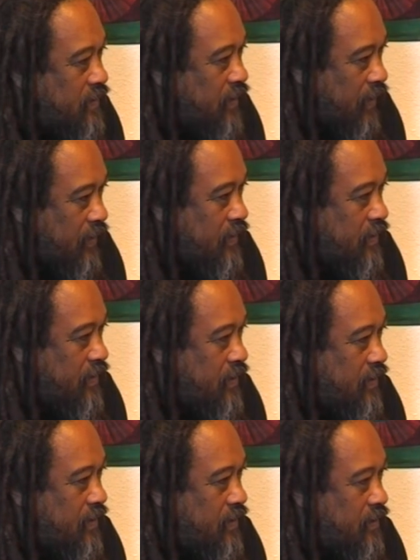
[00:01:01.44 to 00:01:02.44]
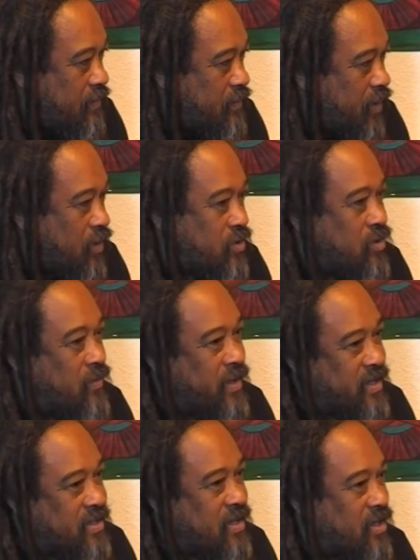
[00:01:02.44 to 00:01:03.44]
Huh? Because you
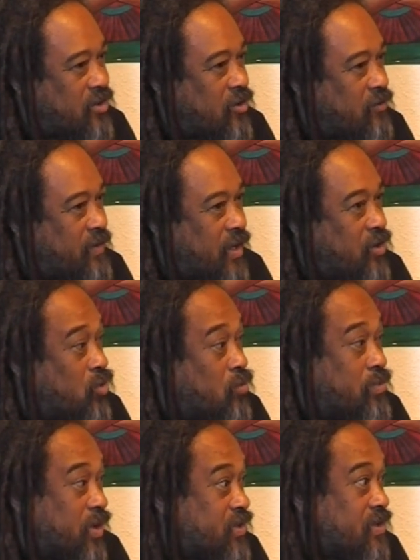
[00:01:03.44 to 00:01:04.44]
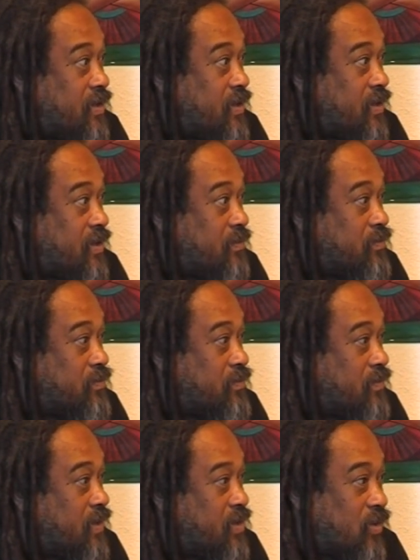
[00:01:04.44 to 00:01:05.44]
already started off that you personally
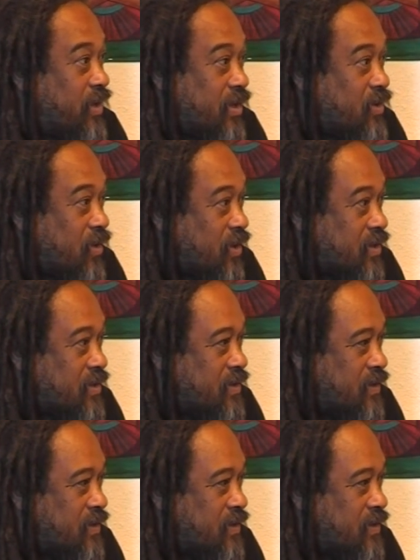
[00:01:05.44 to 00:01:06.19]
is only a thought.